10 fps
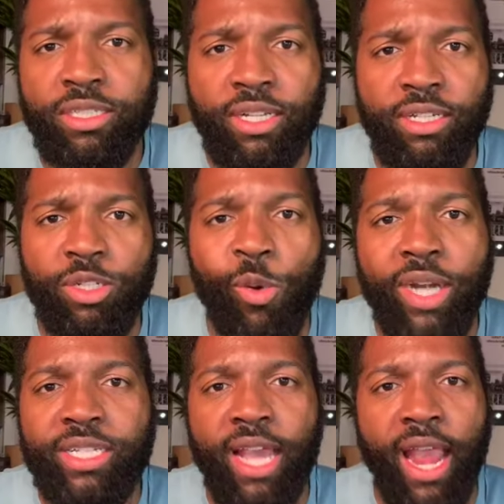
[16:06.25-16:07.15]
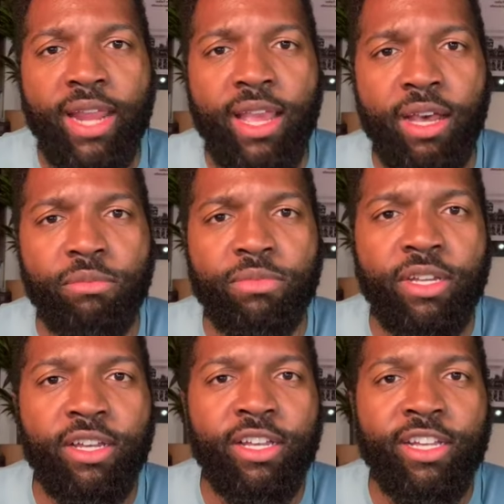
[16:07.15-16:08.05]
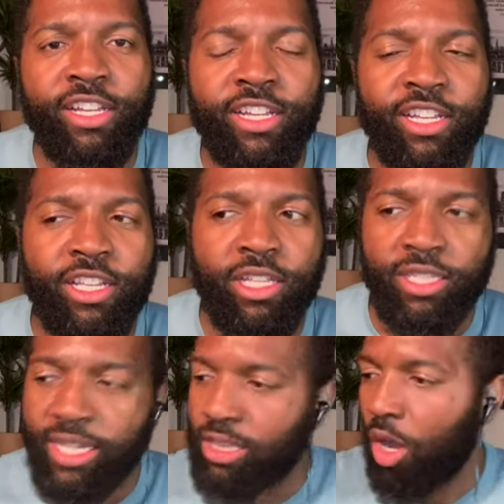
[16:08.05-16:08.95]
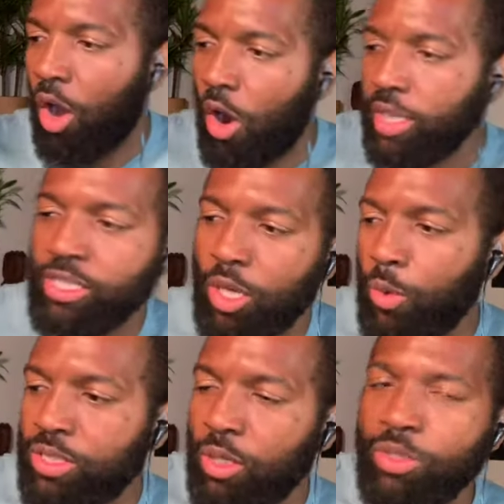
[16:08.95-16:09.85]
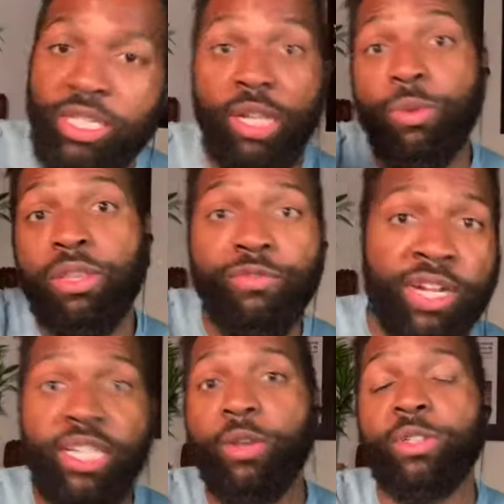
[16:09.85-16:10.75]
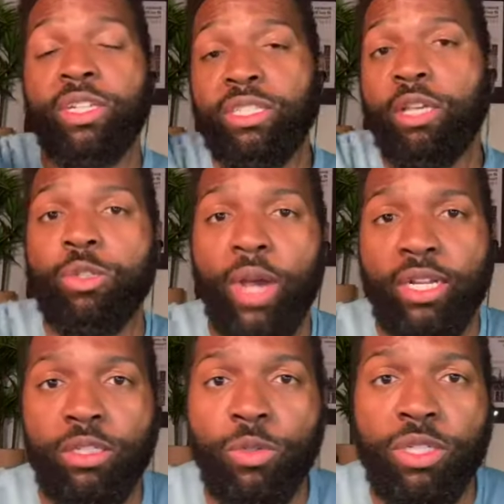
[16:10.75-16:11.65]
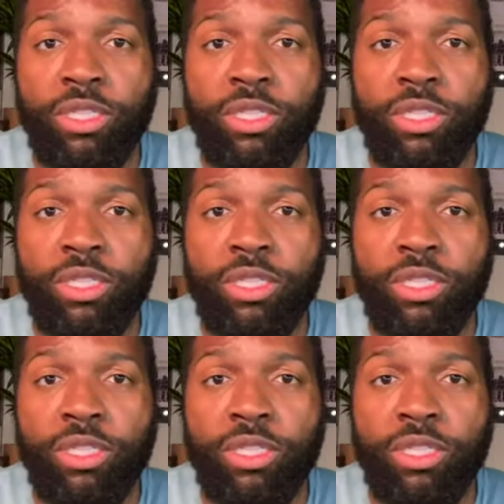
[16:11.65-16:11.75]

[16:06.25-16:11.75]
To get the audio associated with the video is gonna tell you how to do this test. Now, mind you, I had already done the pre,